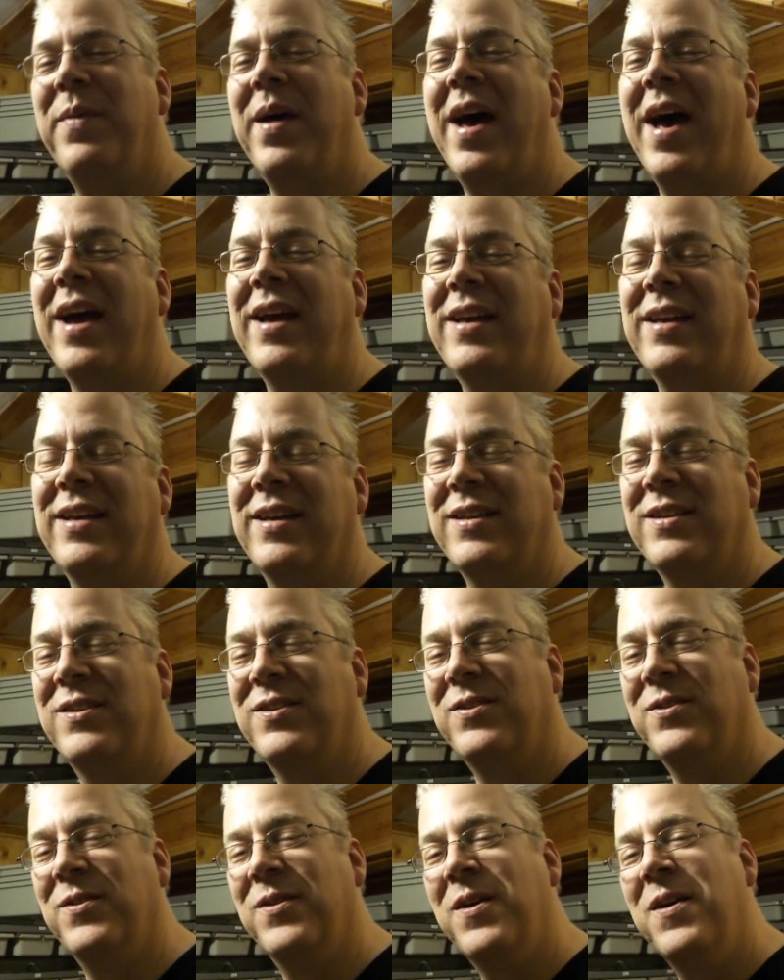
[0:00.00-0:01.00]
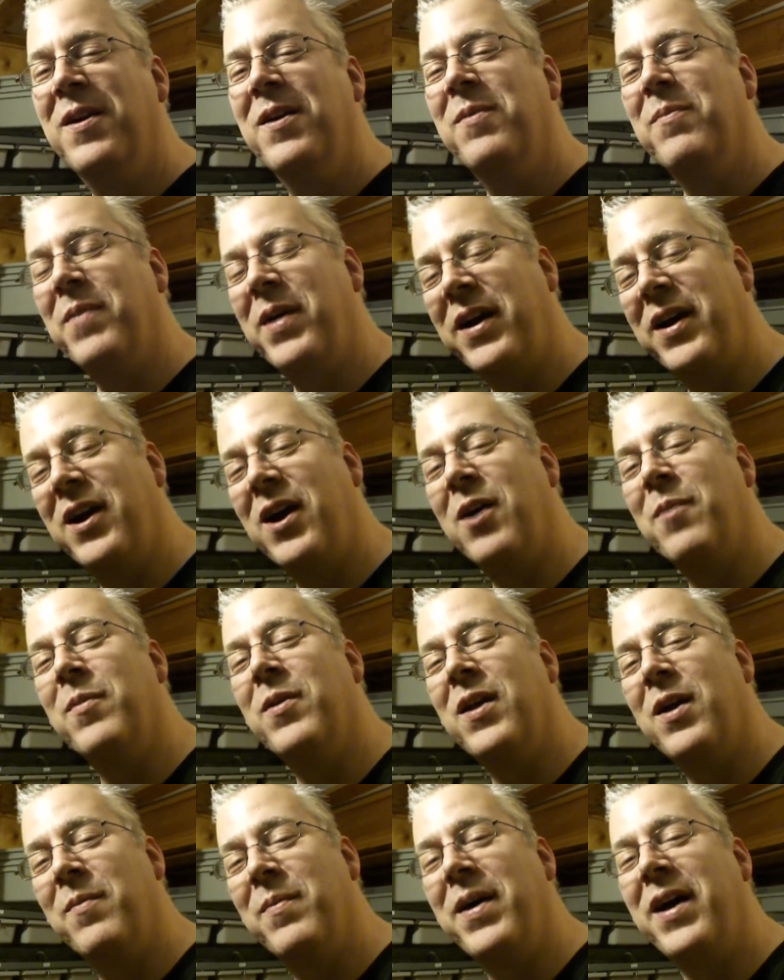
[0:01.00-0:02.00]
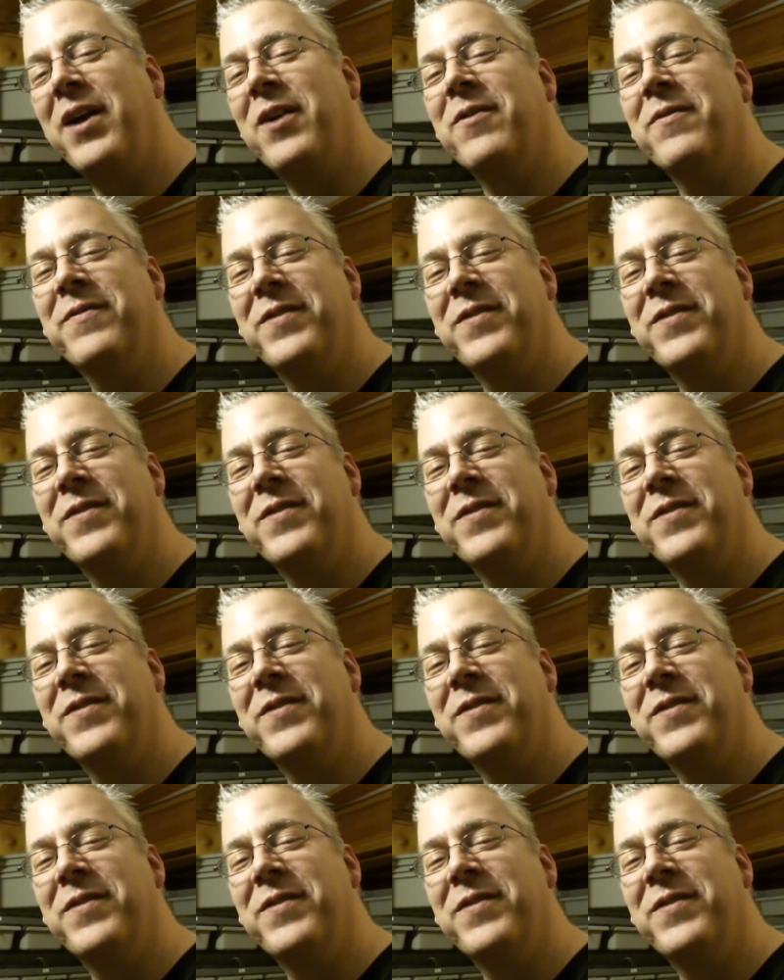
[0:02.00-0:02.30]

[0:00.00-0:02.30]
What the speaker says: back into my caramel albino